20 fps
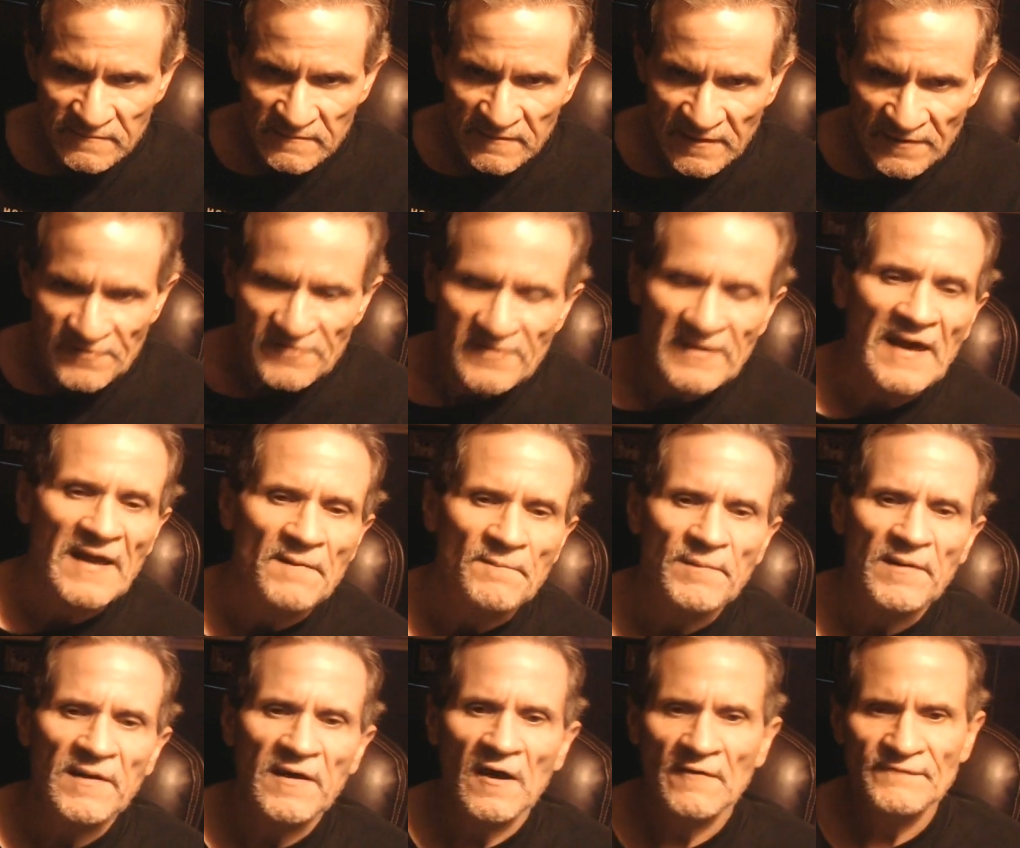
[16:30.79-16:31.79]
and you got to
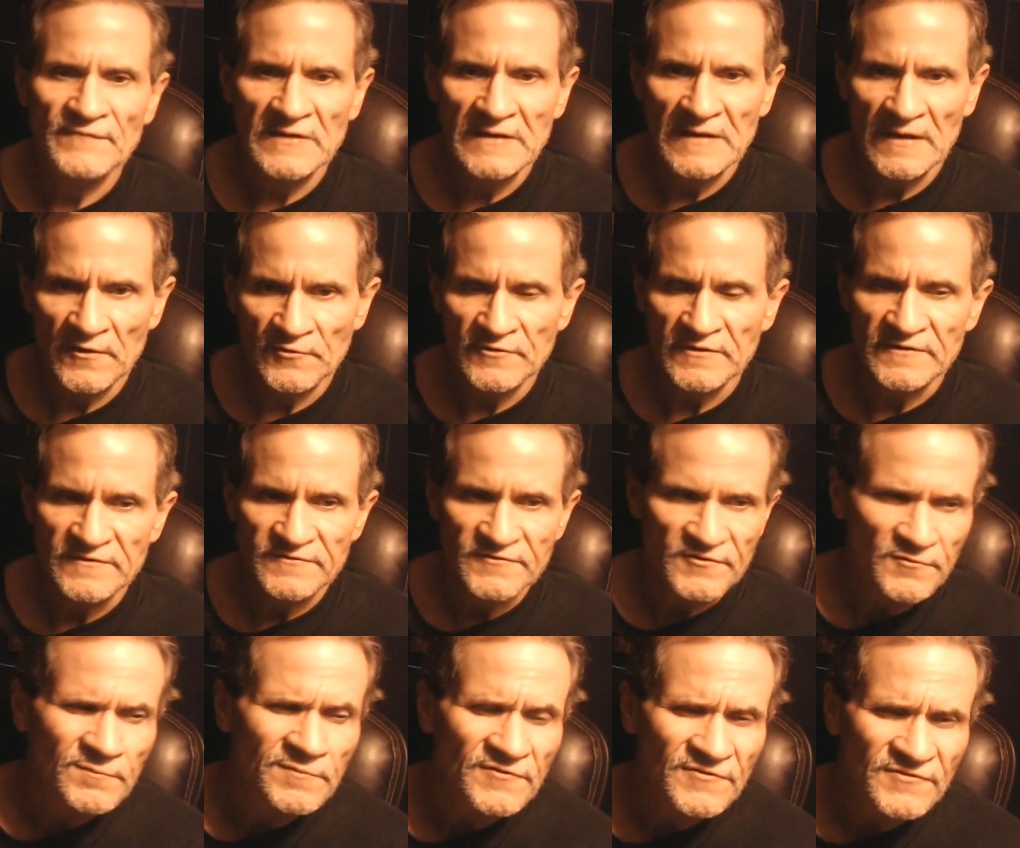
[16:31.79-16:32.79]
pay off a loan at
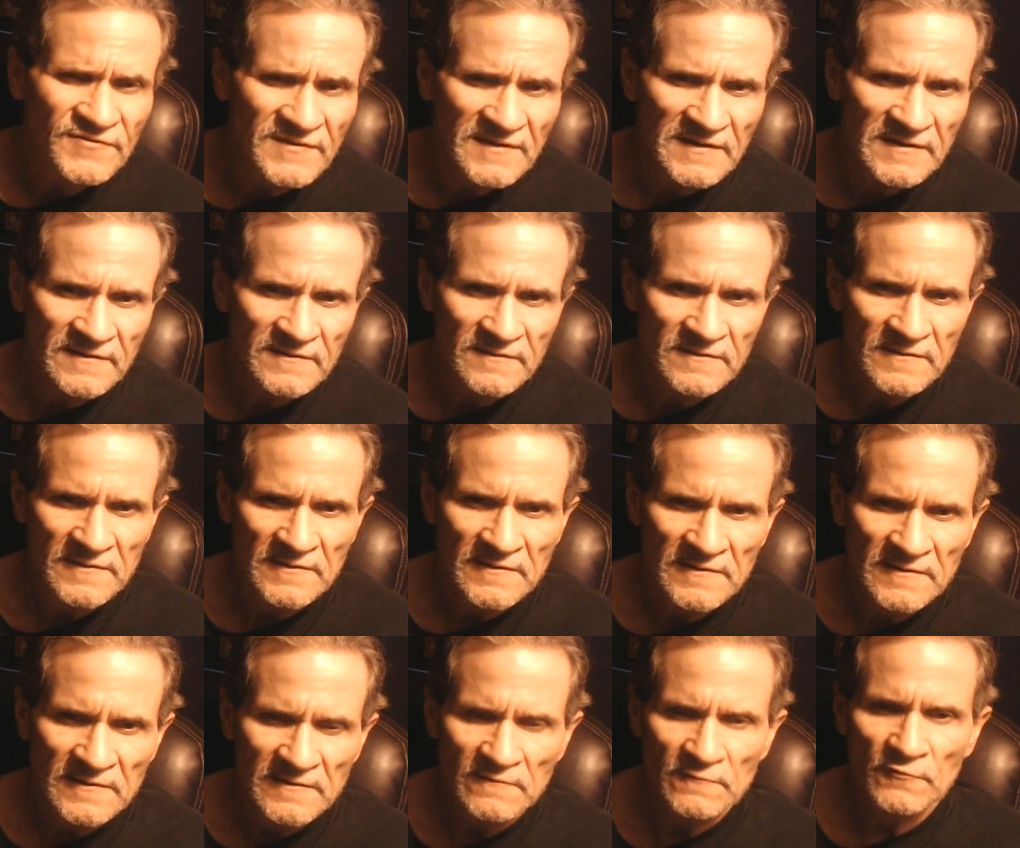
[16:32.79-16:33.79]
2%,
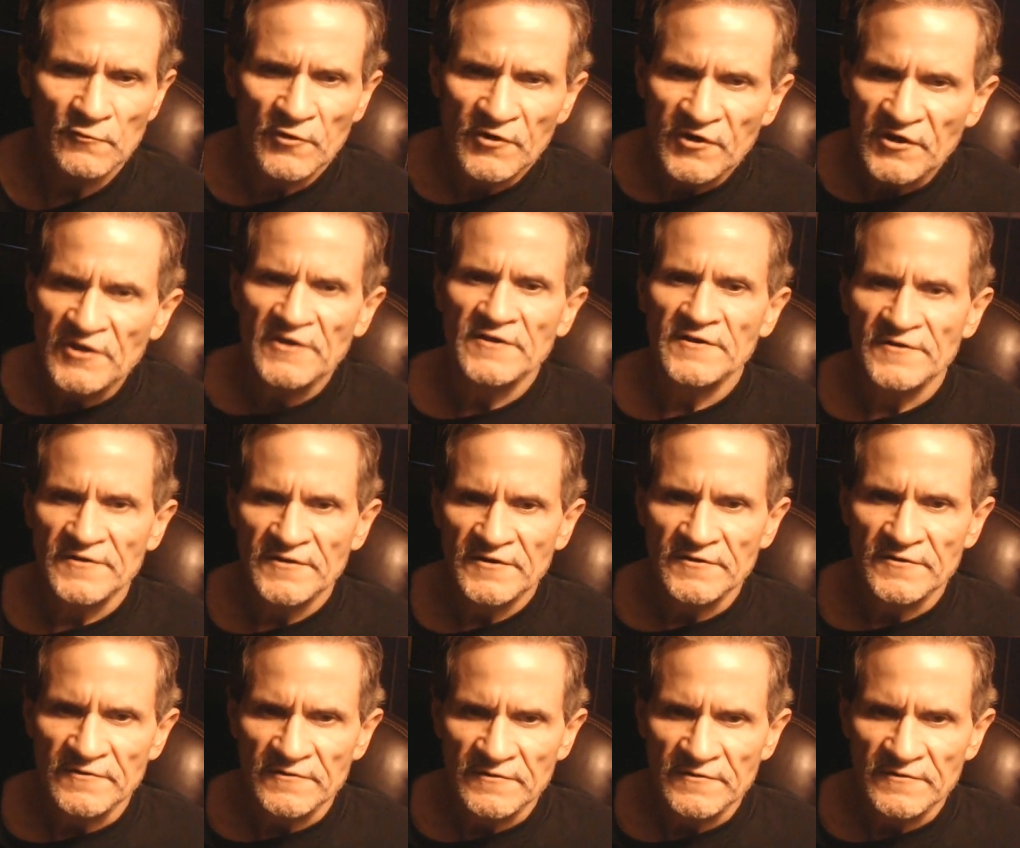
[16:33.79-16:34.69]
well, what are you going to do?